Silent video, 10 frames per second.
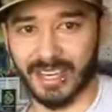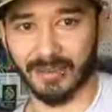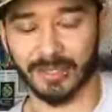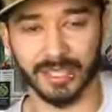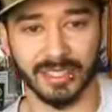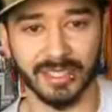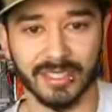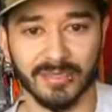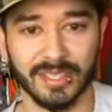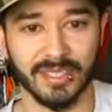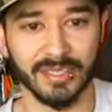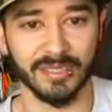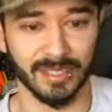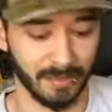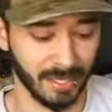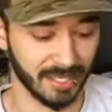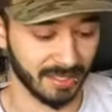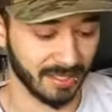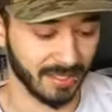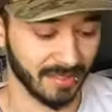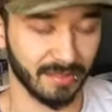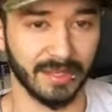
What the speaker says: after I did the video and unboxed this stuff.